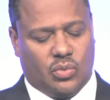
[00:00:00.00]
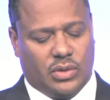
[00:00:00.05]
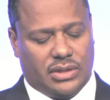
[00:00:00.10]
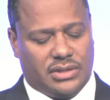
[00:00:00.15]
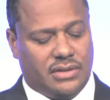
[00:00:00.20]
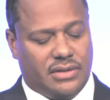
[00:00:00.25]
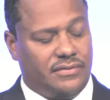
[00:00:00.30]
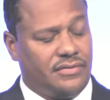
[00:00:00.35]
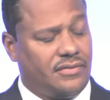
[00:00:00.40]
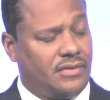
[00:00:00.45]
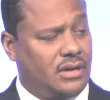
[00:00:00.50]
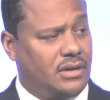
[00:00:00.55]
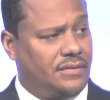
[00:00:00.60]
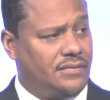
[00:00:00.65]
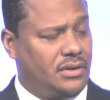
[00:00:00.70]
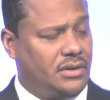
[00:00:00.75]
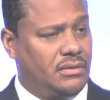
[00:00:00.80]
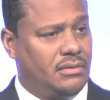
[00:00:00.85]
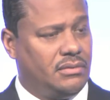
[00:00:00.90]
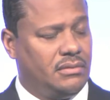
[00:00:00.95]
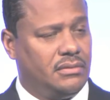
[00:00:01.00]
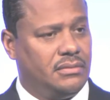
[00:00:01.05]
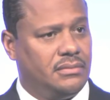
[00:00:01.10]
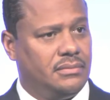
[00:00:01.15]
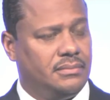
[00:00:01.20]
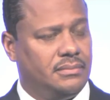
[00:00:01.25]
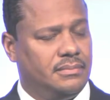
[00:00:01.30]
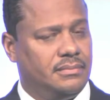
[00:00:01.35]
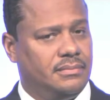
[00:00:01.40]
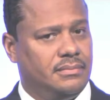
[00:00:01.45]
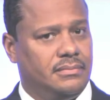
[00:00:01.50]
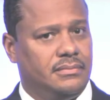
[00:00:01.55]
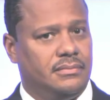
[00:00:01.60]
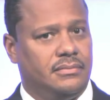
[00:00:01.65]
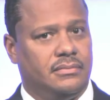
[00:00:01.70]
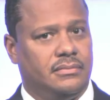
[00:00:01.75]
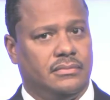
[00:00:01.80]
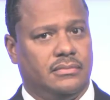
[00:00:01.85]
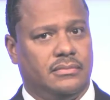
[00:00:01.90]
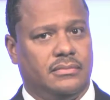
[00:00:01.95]
what's in front of you.
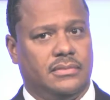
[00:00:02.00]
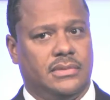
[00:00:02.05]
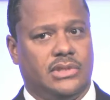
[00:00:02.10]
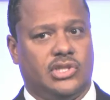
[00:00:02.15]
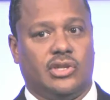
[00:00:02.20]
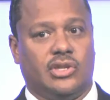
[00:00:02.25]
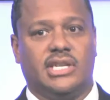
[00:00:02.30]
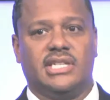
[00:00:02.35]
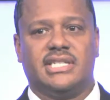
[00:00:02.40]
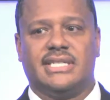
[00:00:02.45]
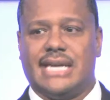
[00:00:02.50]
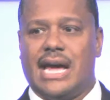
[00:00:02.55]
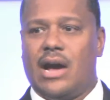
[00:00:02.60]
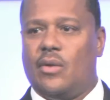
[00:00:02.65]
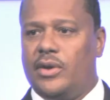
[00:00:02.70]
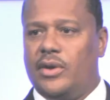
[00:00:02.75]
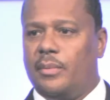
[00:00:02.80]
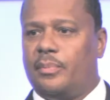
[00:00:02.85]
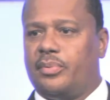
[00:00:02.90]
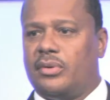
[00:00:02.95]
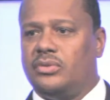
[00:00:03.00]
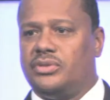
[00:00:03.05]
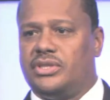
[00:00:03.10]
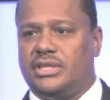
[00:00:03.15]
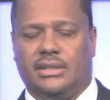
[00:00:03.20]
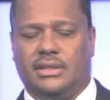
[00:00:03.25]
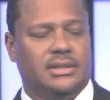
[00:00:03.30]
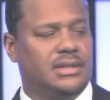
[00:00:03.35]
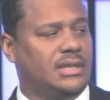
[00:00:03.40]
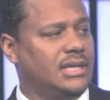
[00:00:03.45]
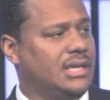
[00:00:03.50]
So this is how we approach it.